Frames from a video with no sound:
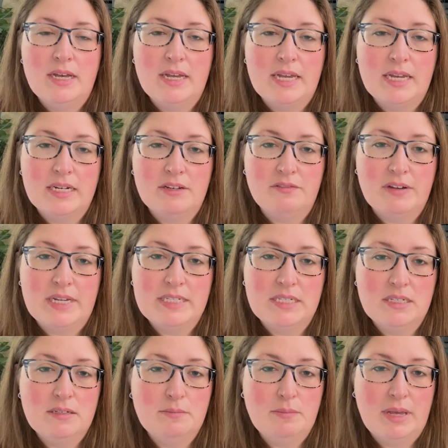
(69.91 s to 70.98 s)
And if I
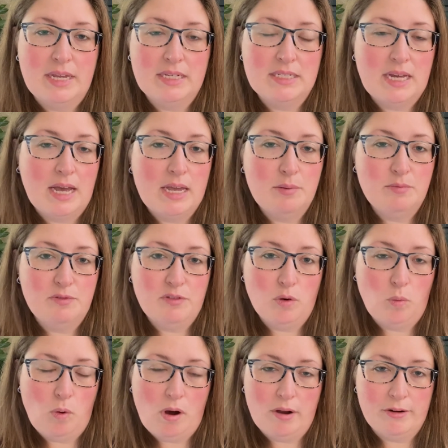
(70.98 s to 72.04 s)
didn't make time for
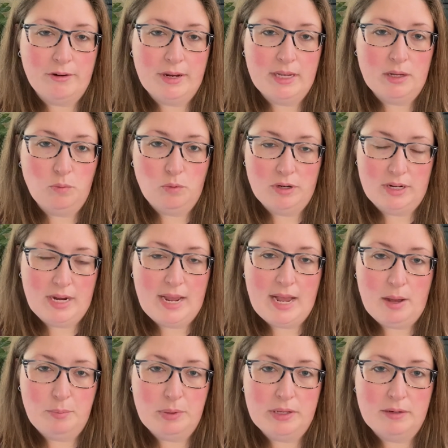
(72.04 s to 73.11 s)
watering, it wouldn't
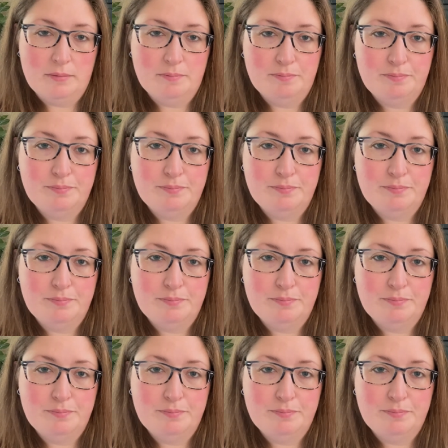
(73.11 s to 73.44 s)
happen.